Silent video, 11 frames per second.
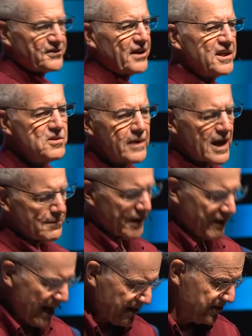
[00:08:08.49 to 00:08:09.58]
been studying human animal
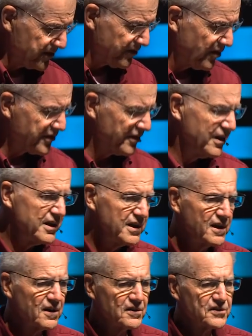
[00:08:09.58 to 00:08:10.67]
interactions for 30
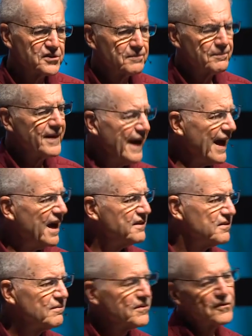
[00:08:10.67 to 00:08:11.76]
years, and
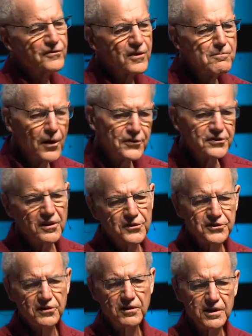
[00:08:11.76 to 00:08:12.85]
for most of
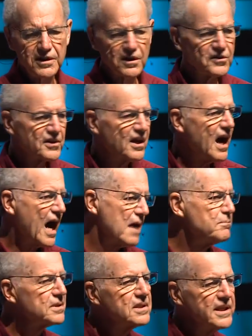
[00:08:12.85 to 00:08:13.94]
those 30 years, I
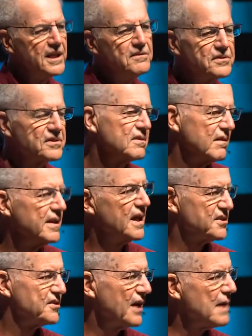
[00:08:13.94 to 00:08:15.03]
believed
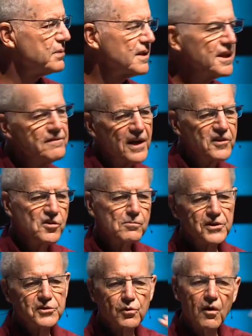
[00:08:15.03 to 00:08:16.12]
this. I believed that
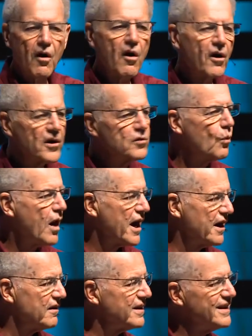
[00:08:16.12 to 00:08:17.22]
humans were
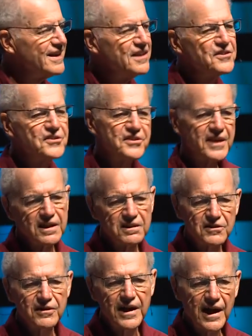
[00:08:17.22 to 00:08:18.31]
hardwired,
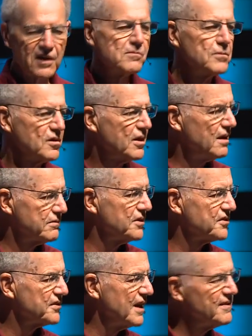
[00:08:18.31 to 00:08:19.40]
instinctive animal
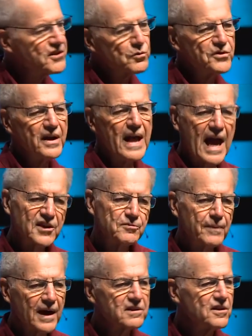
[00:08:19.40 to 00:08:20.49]
lovers, and this was an
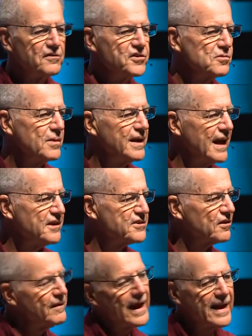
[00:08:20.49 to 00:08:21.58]
aspect of human
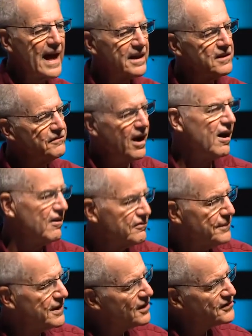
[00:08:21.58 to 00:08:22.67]
nature that had
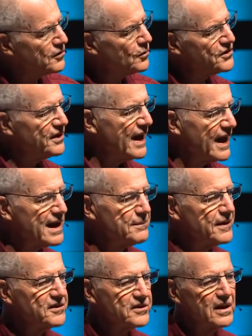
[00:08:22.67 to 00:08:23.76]
evolved because it was an
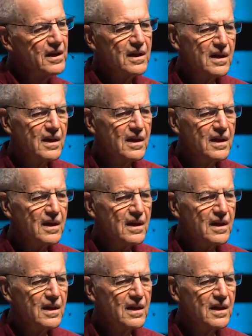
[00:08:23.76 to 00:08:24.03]
adaptation.